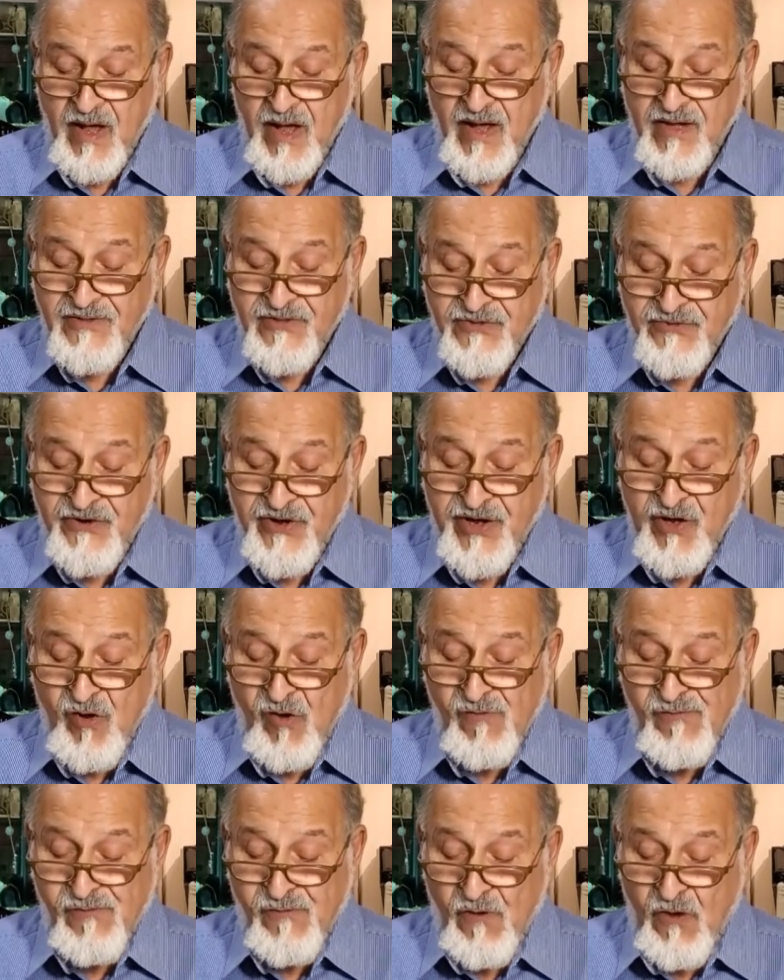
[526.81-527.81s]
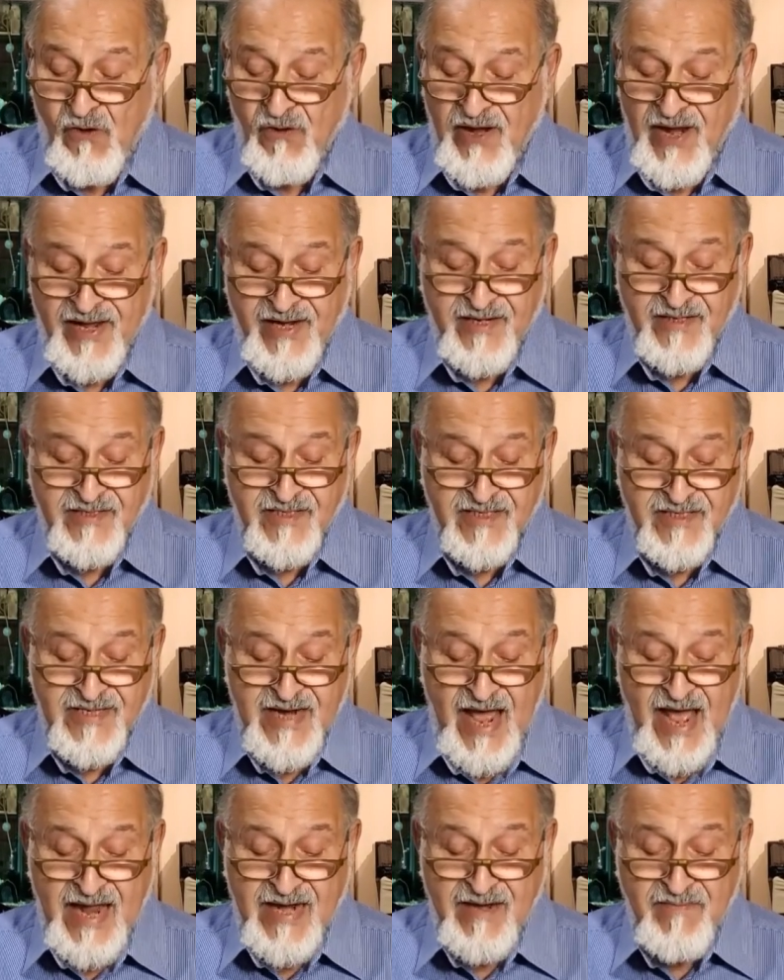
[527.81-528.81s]
A 3- or 4-legged
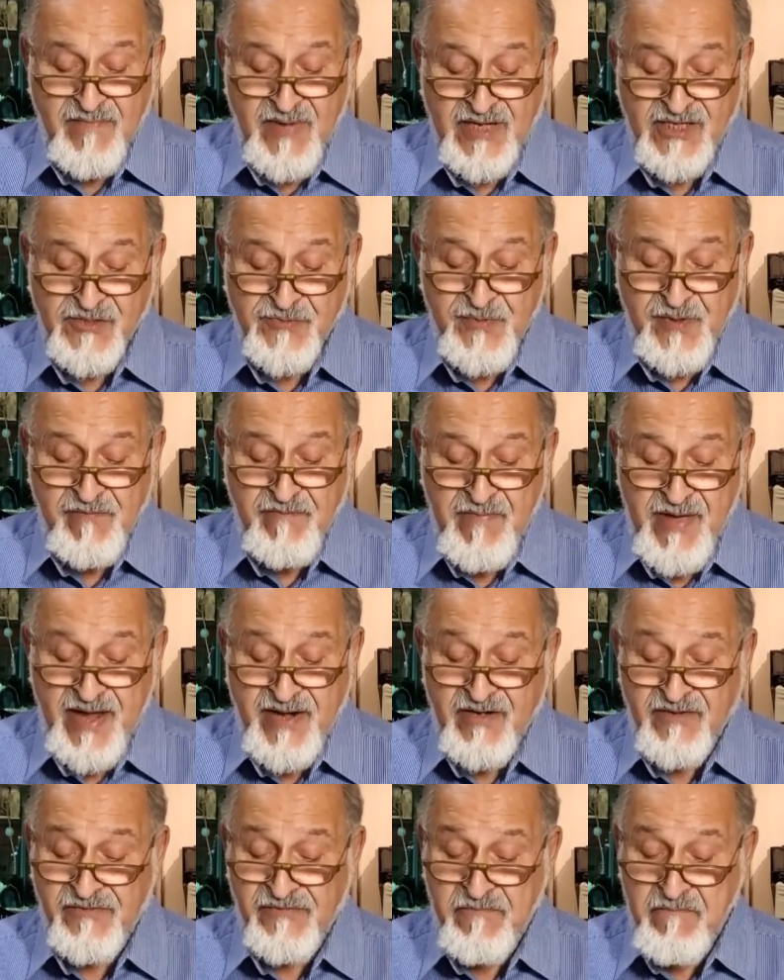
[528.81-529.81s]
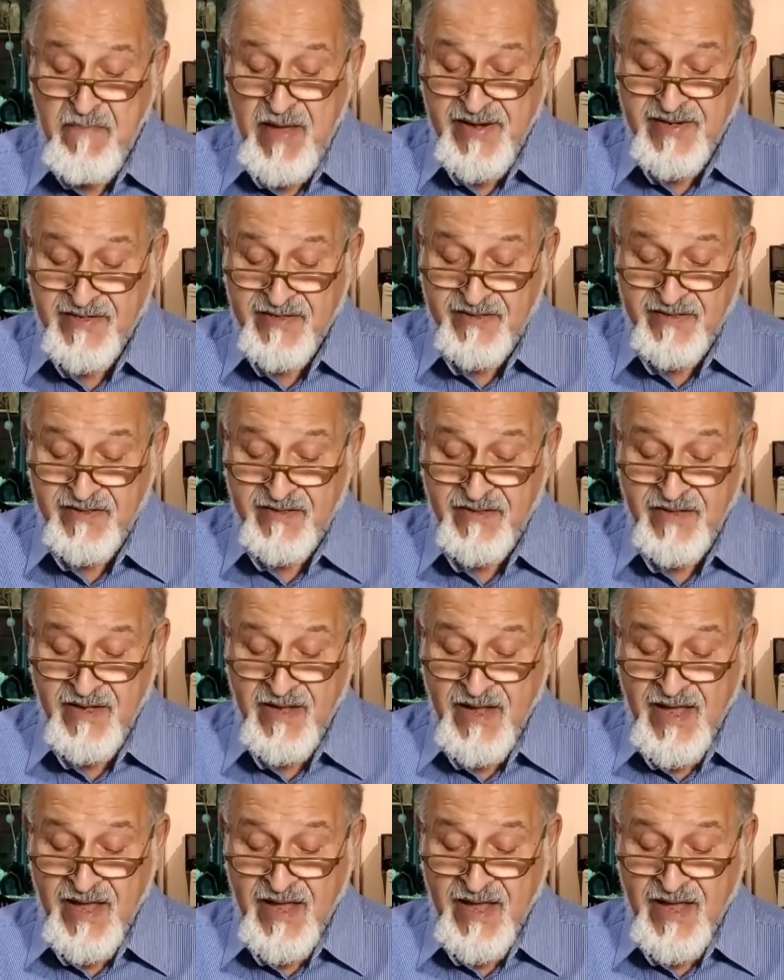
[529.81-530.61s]
stand must be made of metal,